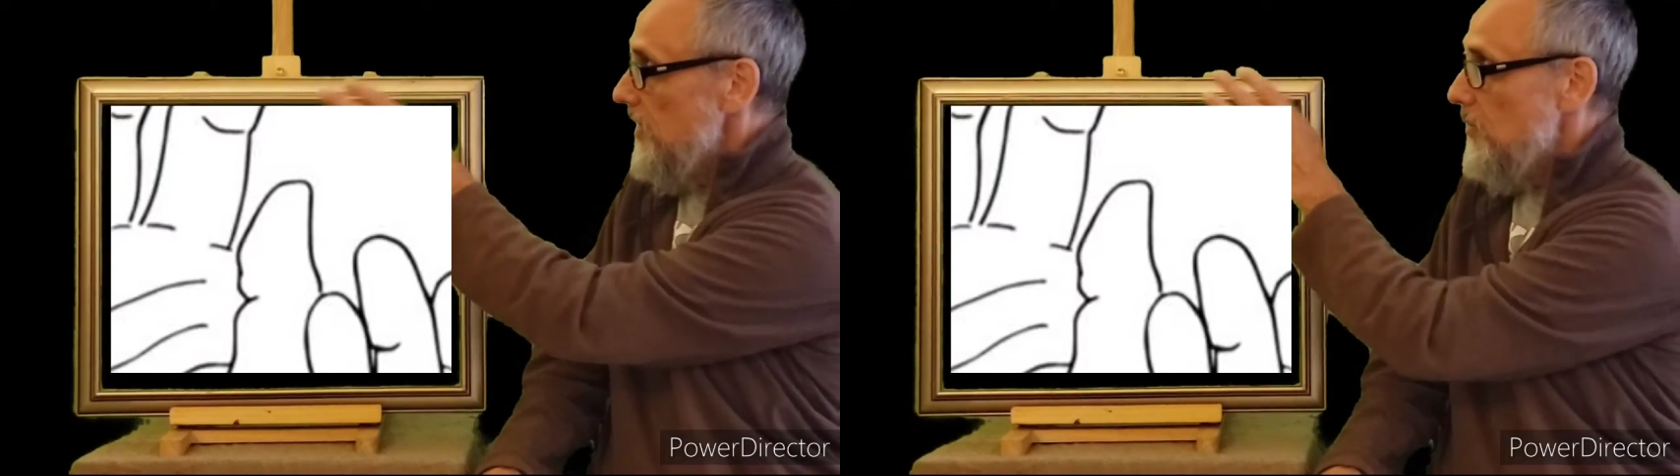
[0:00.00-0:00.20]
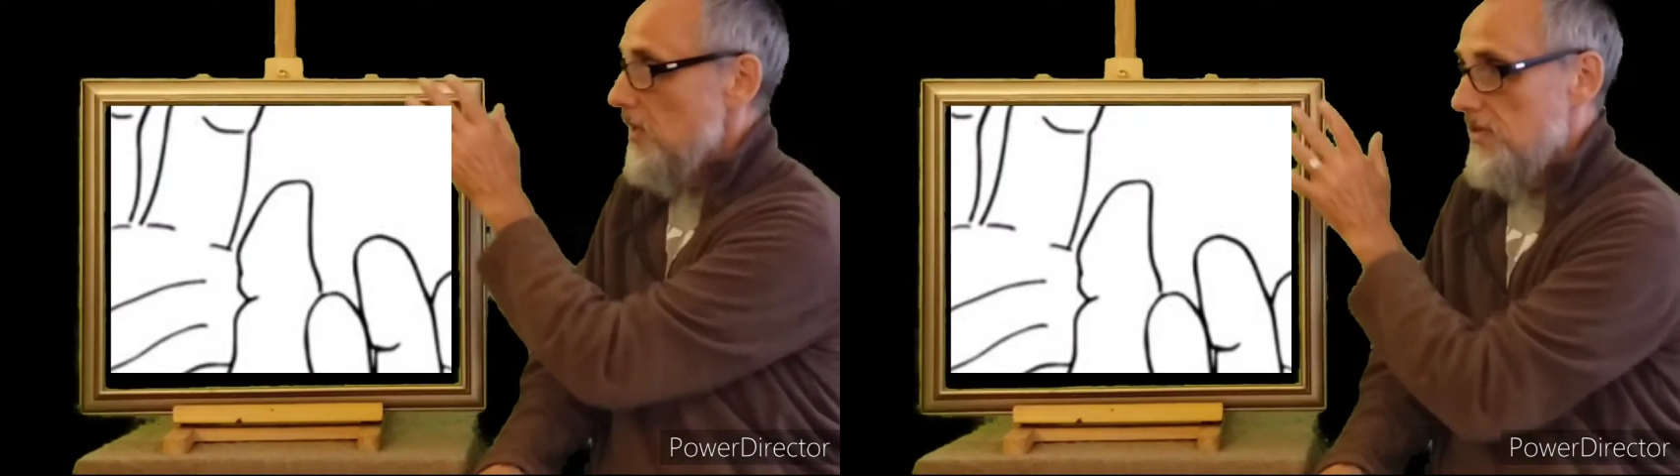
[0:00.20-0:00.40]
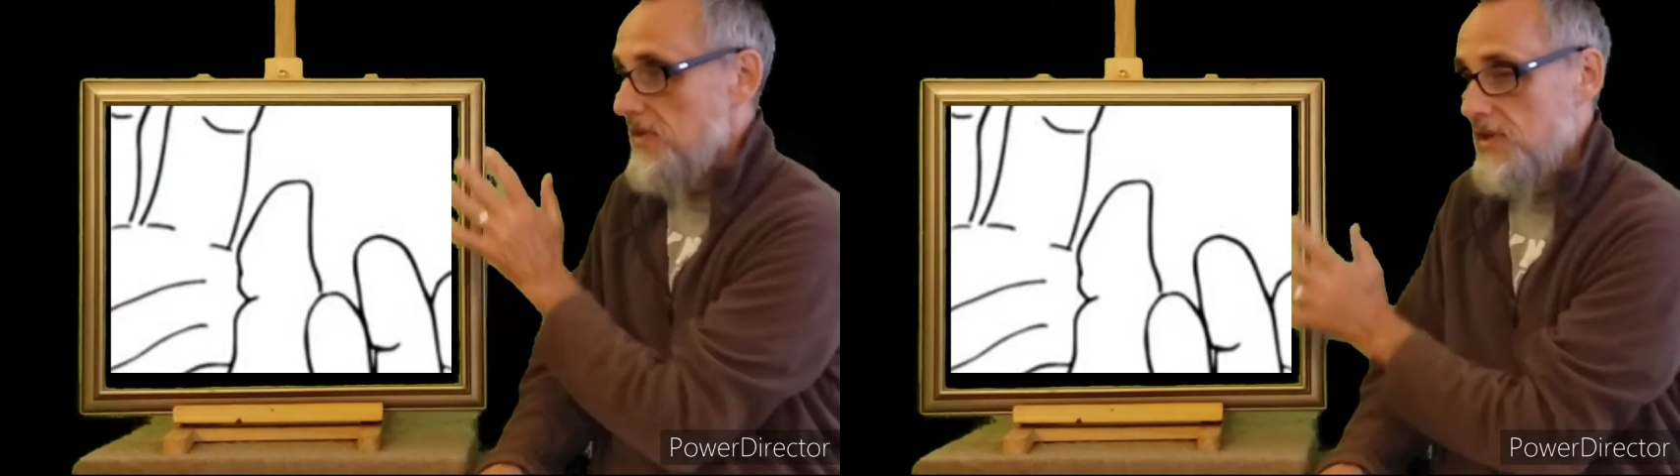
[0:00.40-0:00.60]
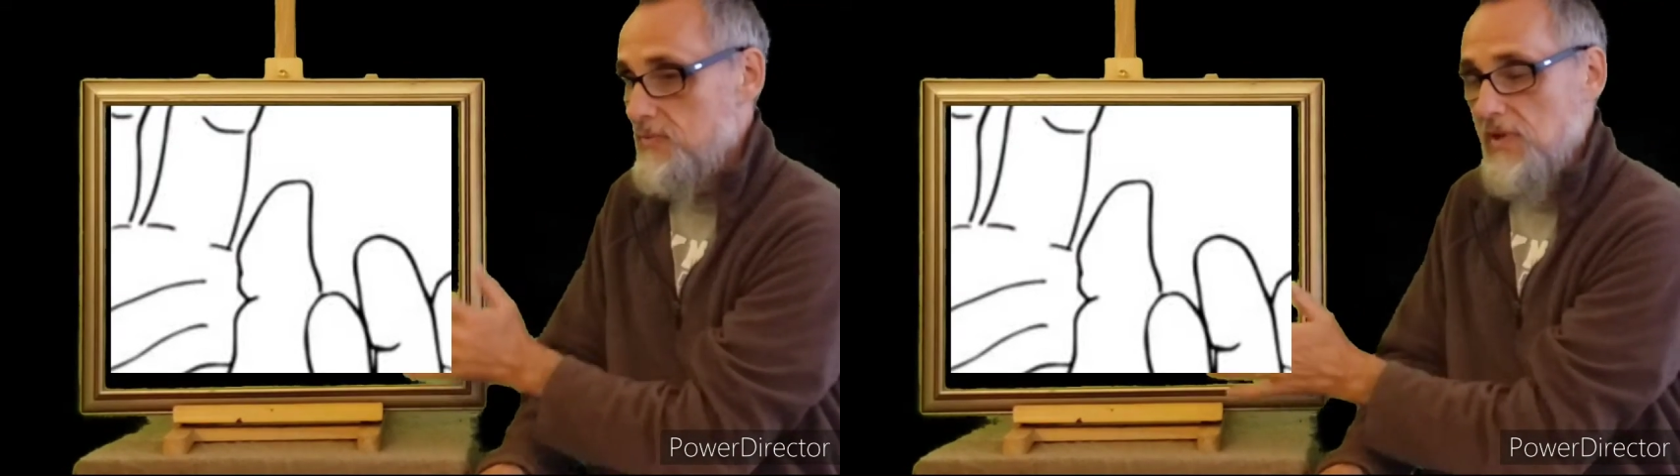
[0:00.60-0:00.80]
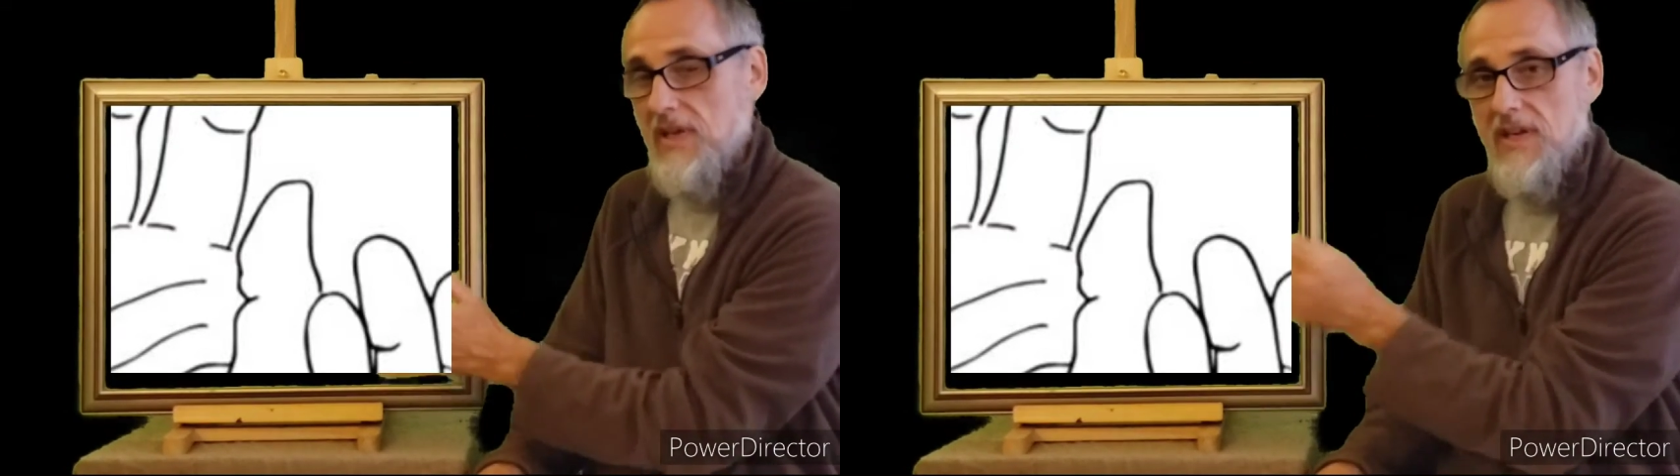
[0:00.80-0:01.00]
look at where things
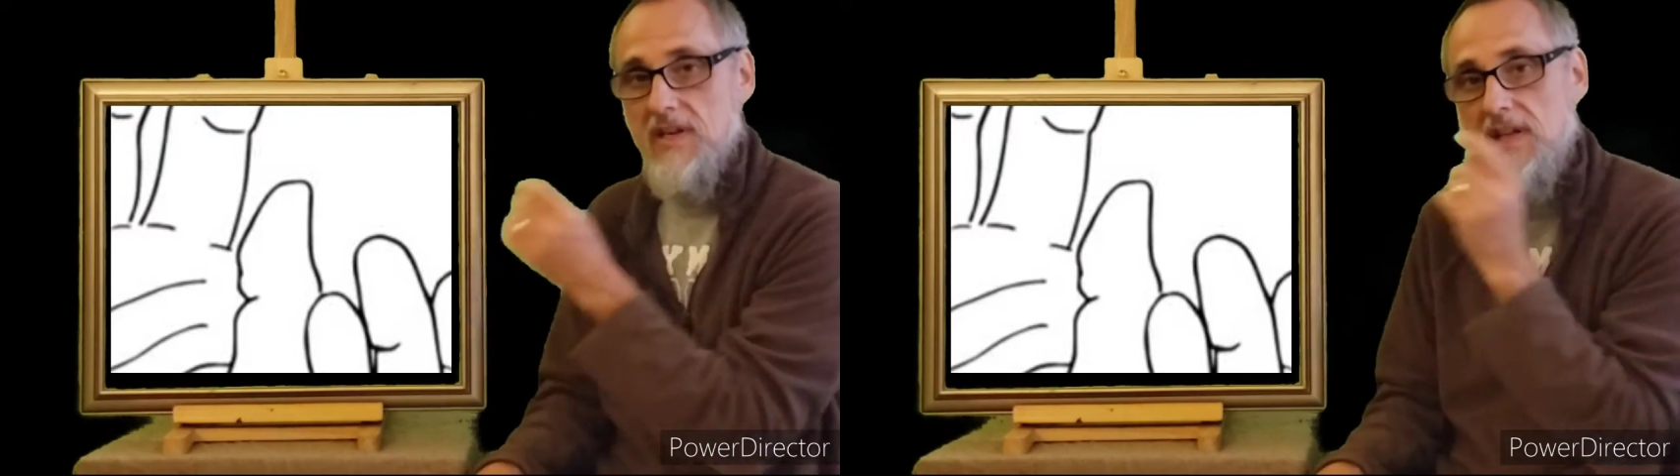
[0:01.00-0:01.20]
begin and